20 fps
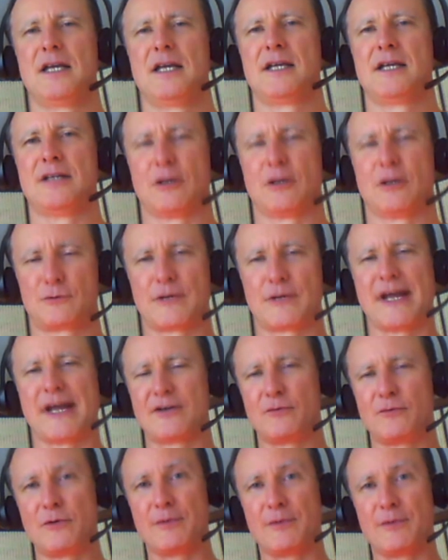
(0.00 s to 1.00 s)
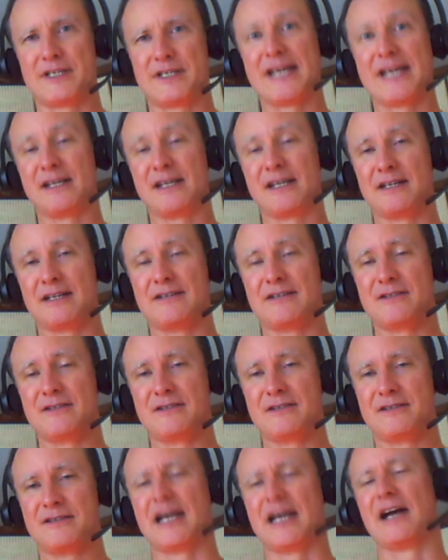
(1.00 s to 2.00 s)
Now, granted, we've been taking...
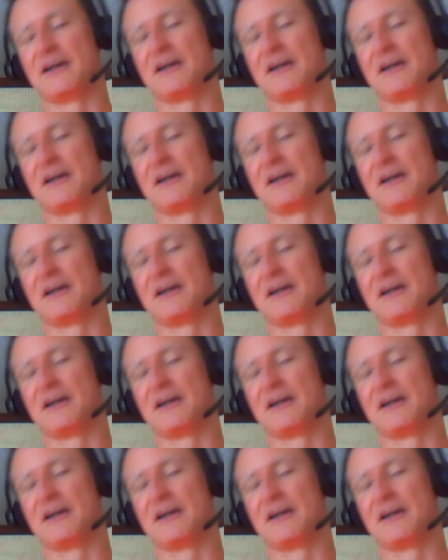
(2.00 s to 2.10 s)
Yeah,